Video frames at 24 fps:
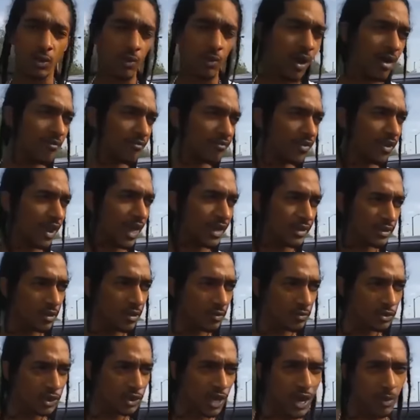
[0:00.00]
So I feel like
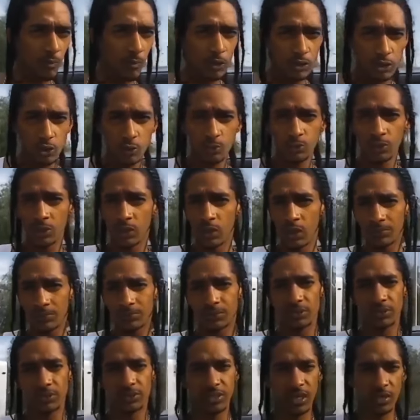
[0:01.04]
your job once you become
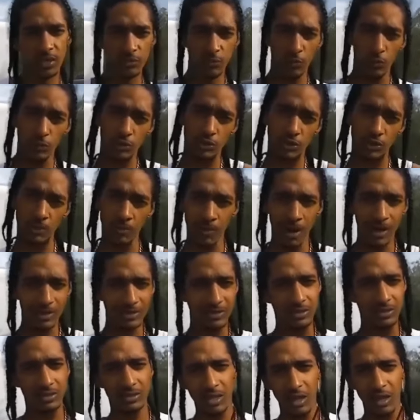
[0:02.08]
successful or
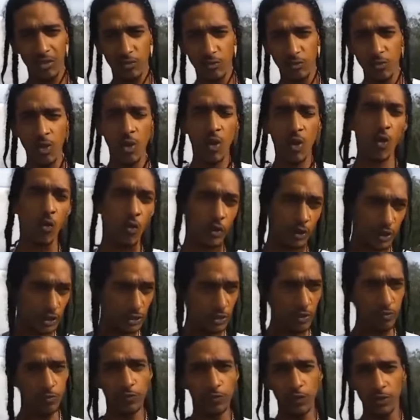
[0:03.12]
semi-successful or
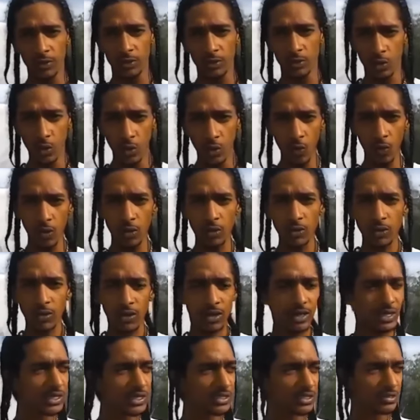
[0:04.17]
get your foot in the door,
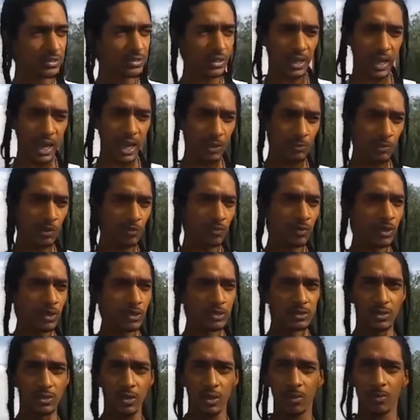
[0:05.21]
just to game your
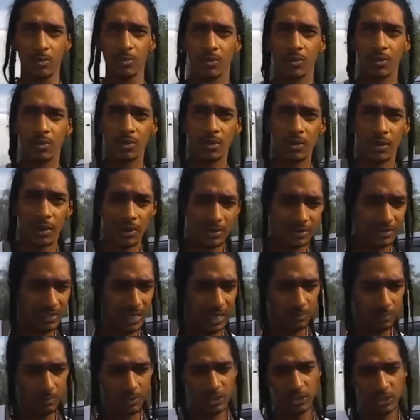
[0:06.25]
niggas up.
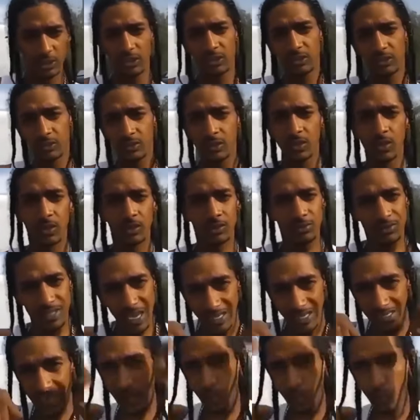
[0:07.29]
Tell them this, this,
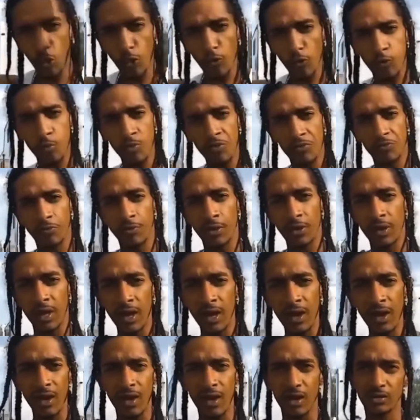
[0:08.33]
take that wall from in front of
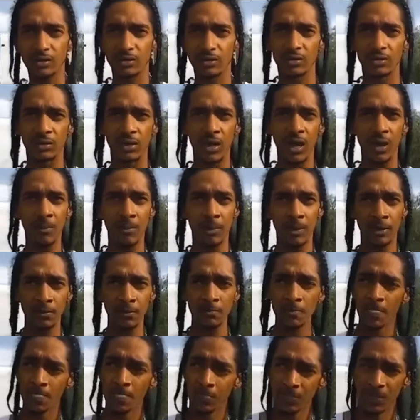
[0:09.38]
their eyes. You know what I
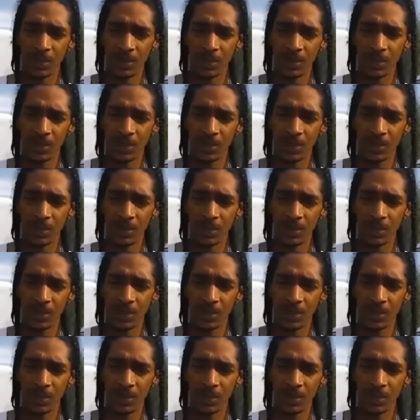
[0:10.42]
mean?